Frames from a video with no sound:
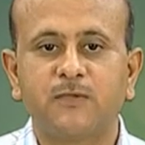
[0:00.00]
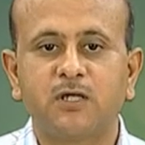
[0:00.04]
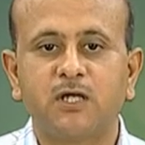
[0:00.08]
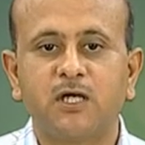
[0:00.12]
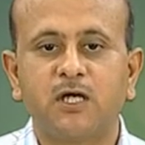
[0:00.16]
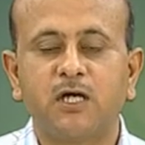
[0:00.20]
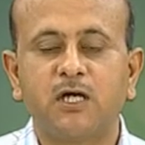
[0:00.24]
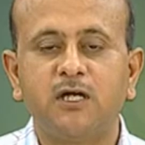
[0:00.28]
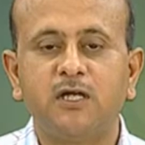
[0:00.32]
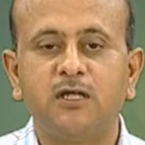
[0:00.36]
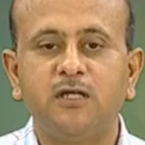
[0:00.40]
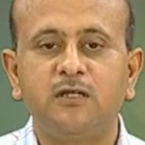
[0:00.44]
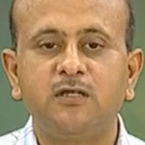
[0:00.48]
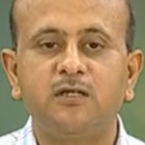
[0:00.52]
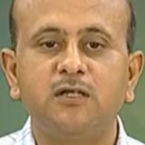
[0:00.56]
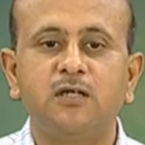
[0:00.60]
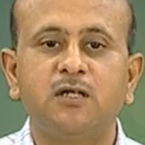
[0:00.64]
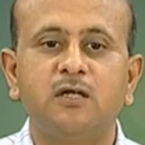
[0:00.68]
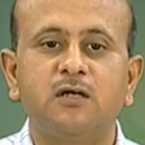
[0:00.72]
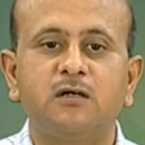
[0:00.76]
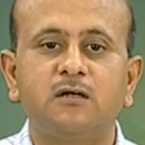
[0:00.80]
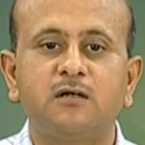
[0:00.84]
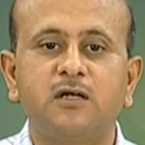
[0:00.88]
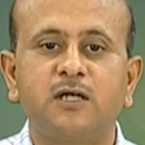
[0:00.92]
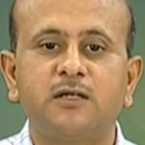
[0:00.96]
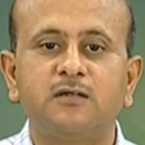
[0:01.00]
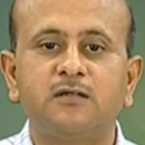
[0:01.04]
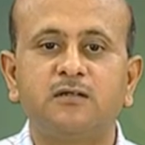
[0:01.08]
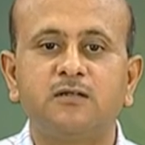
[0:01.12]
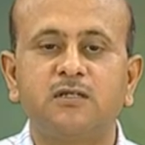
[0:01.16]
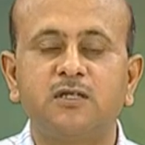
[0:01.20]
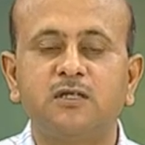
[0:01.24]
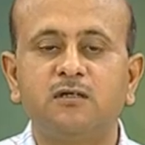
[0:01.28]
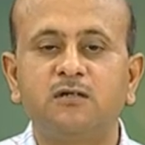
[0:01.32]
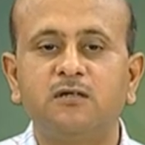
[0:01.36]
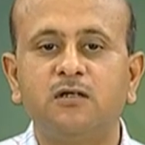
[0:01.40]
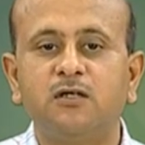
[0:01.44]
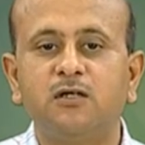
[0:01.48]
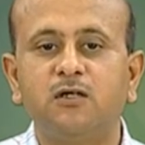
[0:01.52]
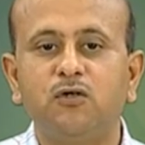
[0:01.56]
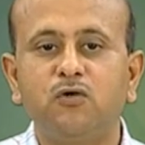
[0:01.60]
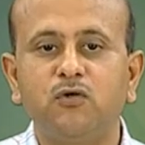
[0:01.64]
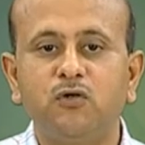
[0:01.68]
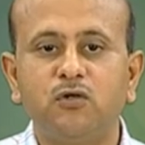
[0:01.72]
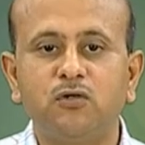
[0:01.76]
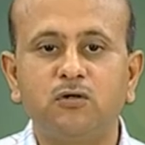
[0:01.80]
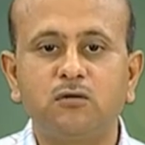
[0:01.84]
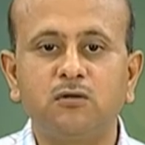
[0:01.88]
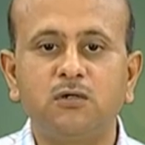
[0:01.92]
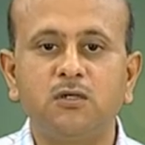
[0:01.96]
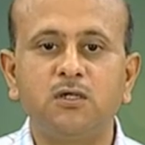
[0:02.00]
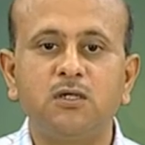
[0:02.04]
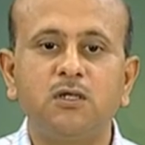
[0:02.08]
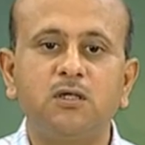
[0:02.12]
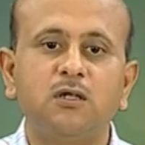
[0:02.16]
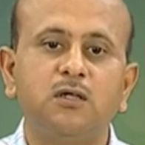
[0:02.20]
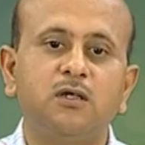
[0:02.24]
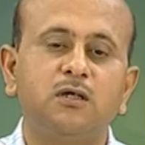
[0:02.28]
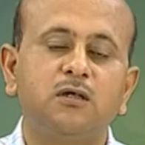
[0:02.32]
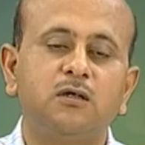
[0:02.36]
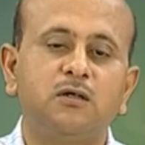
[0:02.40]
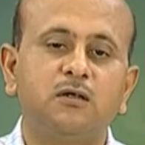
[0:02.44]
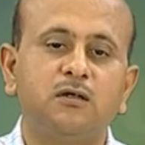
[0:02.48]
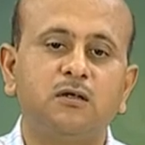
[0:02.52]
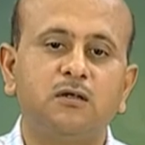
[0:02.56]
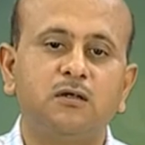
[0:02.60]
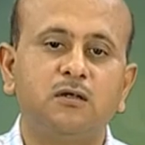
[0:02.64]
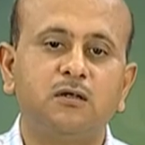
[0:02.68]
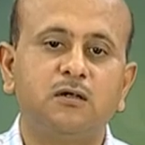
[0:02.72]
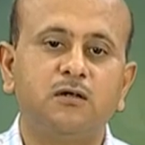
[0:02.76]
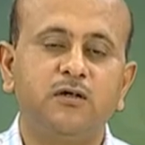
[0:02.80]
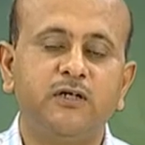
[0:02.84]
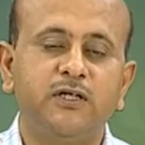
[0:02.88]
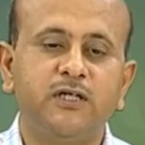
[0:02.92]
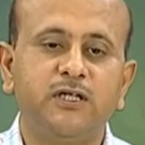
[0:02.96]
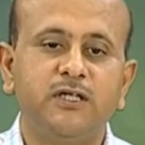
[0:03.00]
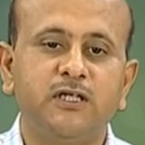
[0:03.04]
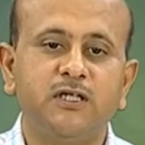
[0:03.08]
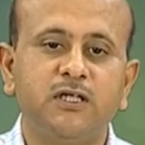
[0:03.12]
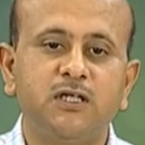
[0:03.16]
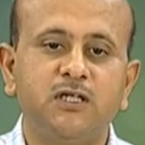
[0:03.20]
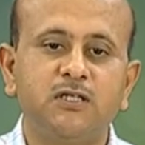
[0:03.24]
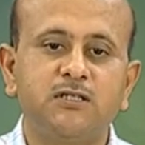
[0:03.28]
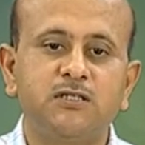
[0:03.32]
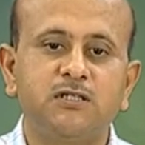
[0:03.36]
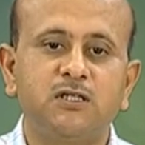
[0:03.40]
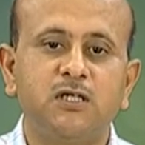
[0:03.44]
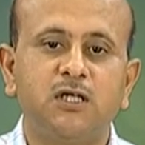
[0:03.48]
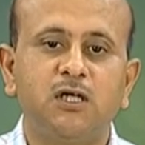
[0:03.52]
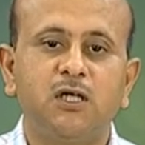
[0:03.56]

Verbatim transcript: and here rather than internal uh, details